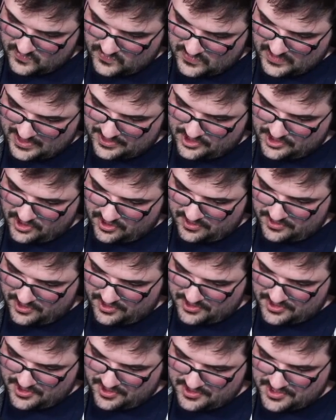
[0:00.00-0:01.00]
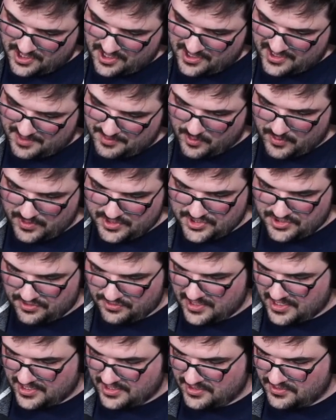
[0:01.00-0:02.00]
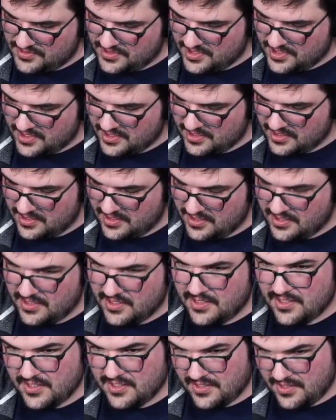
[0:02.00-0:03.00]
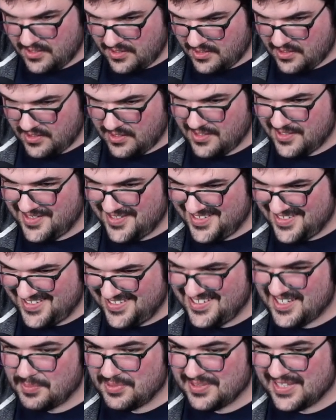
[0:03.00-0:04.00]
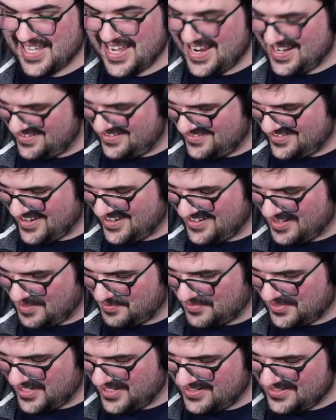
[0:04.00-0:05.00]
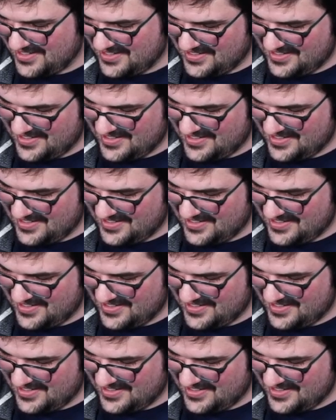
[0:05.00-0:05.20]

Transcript: Like y'all start talking about what you think you see. A plane? Yeah, not a plane.